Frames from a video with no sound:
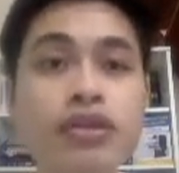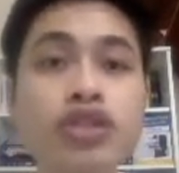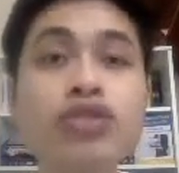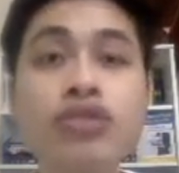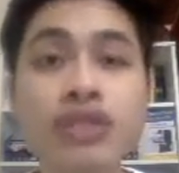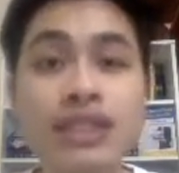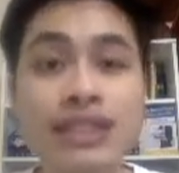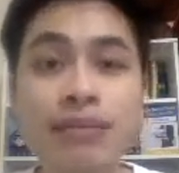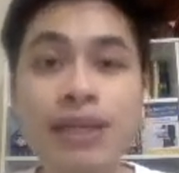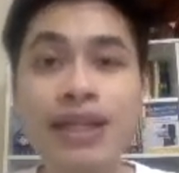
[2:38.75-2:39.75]
So to
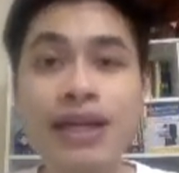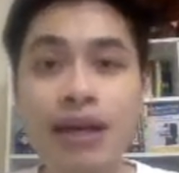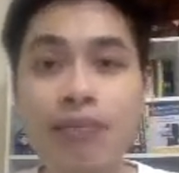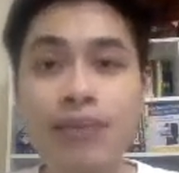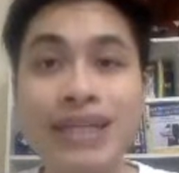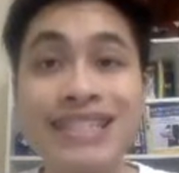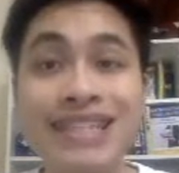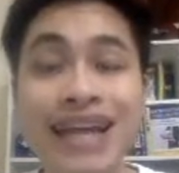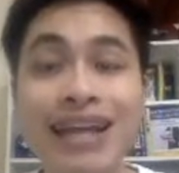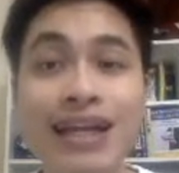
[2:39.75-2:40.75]
determine the company's
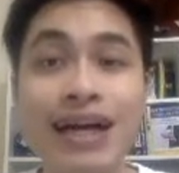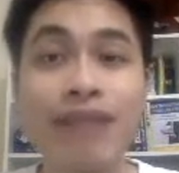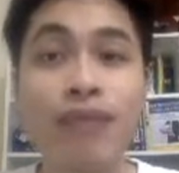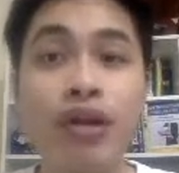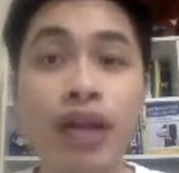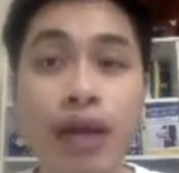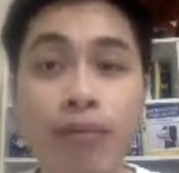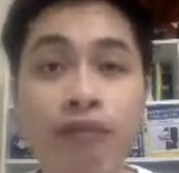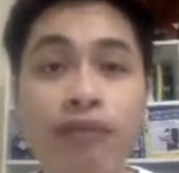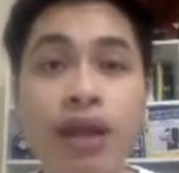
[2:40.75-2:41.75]
net income or net
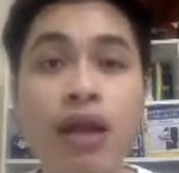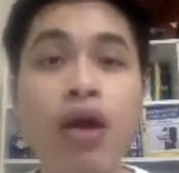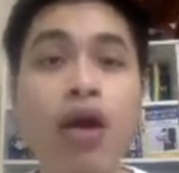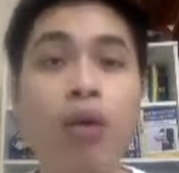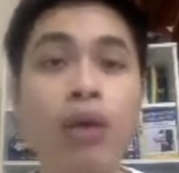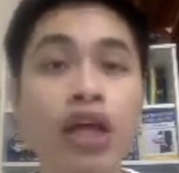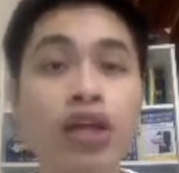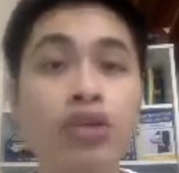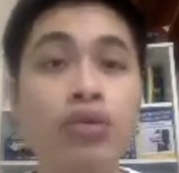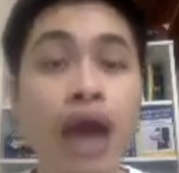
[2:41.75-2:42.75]
profit, we
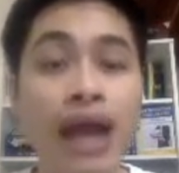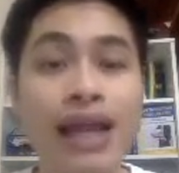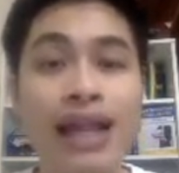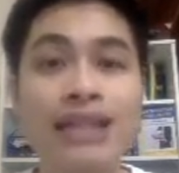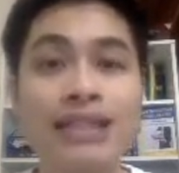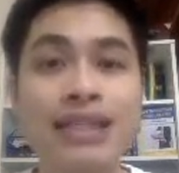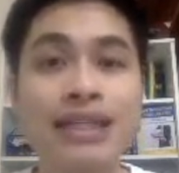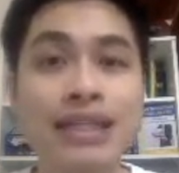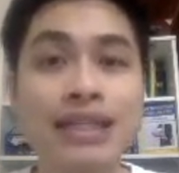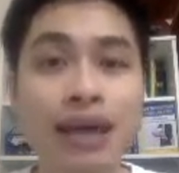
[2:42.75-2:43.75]
need to analyze
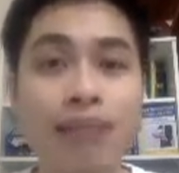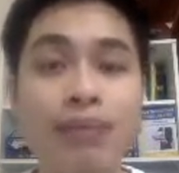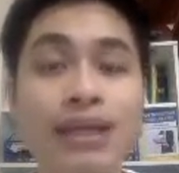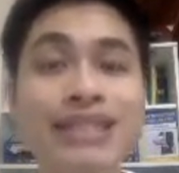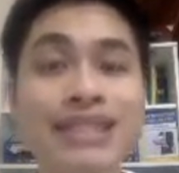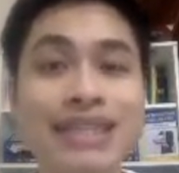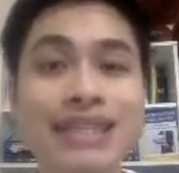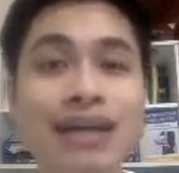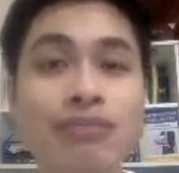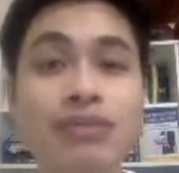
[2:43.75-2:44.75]
the company's
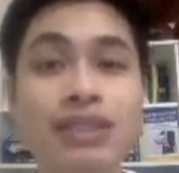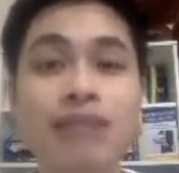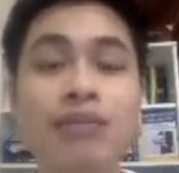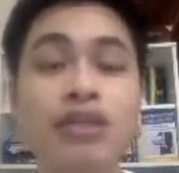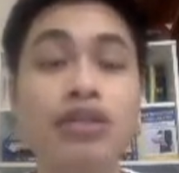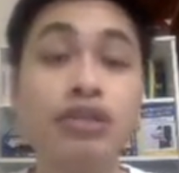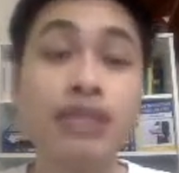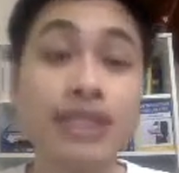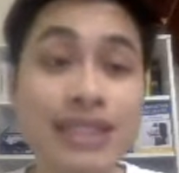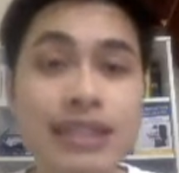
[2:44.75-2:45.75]
income statement. So
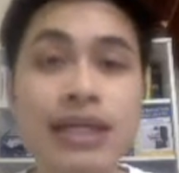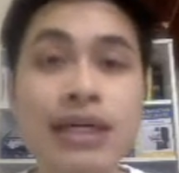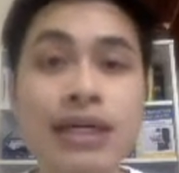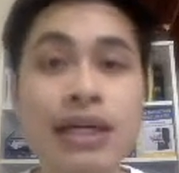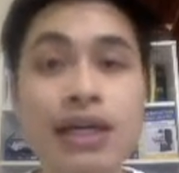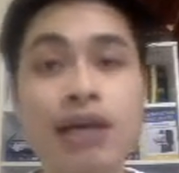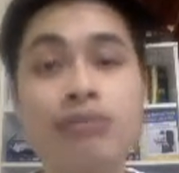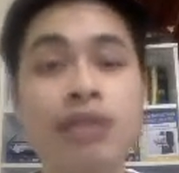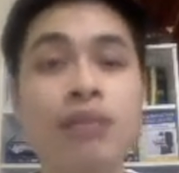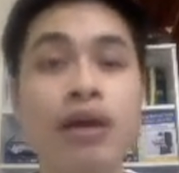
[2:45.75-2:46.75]
this is the income
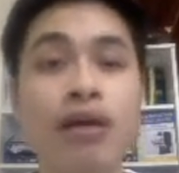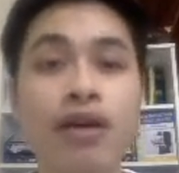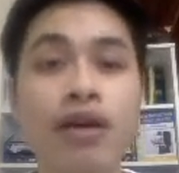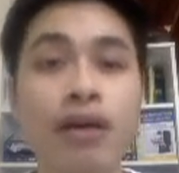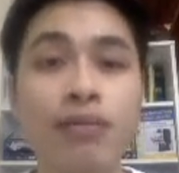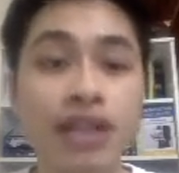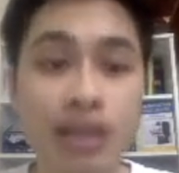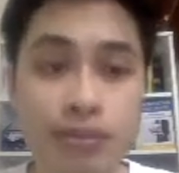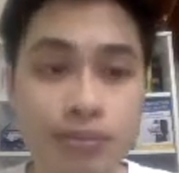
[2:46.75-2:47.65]
statement of a company.